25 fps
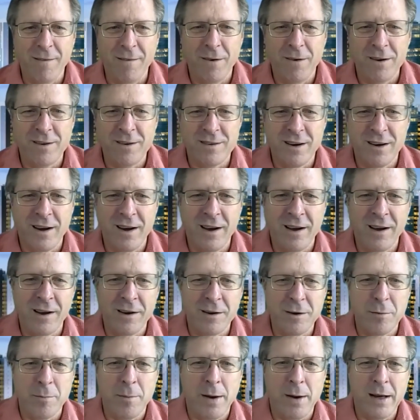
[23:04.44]
which uh,
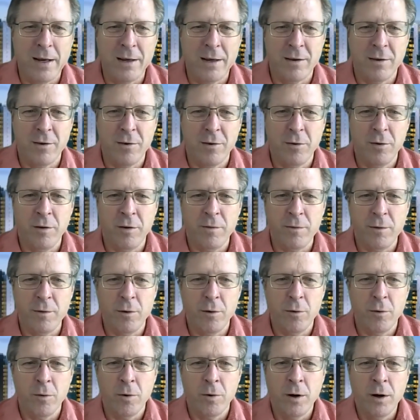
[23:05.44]
you might do if
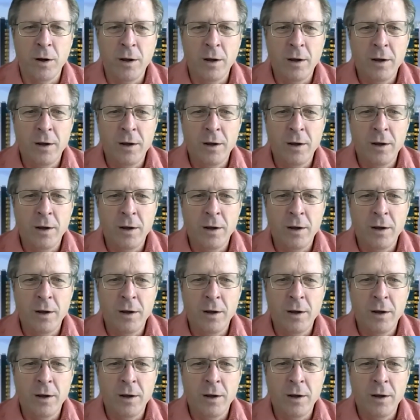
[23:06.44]
you